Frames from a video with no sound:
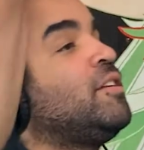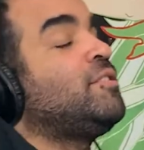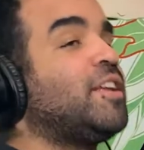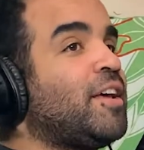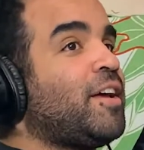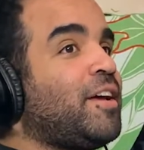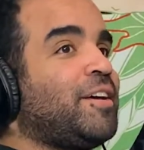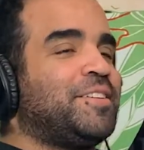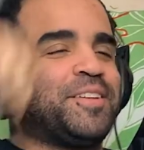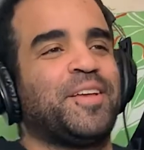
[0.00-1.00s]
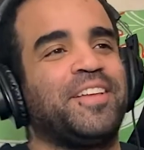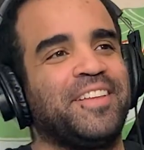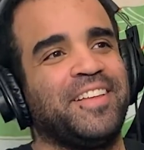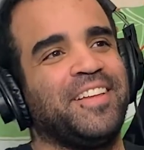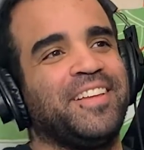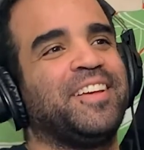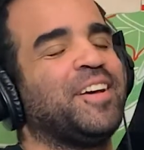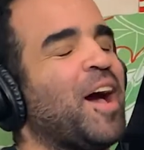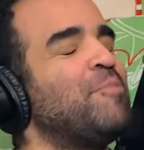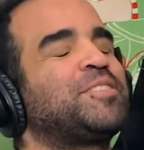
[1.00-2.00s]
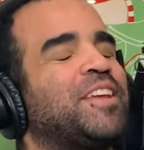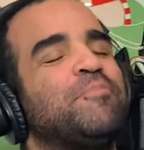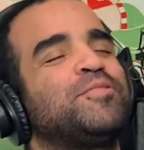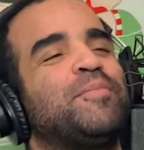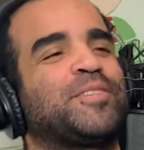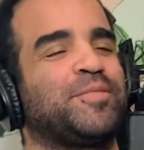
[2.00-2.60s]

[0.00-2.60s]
I'm just messing with